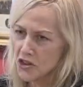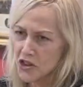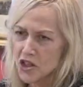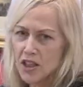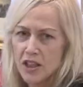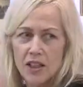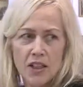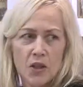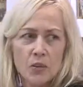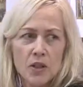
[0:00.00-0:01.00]
And she
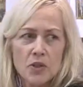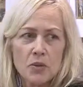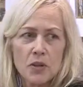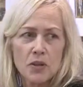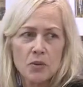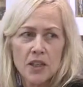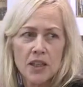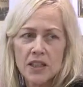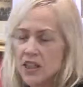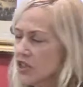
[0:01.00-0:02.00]
went with one
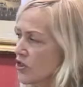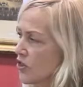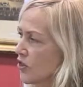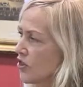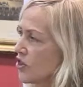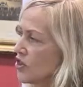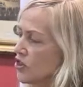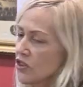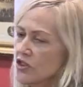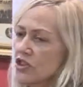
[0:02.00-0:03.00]
of the teachers and
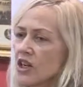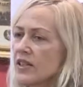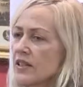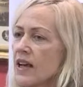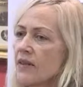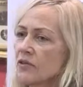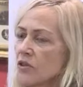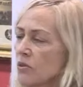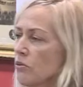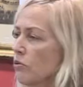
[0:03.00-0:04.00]
chased after
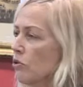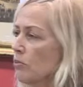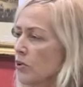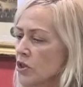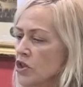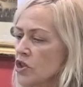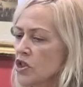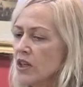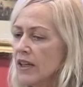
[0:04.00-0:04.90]
them through the bush.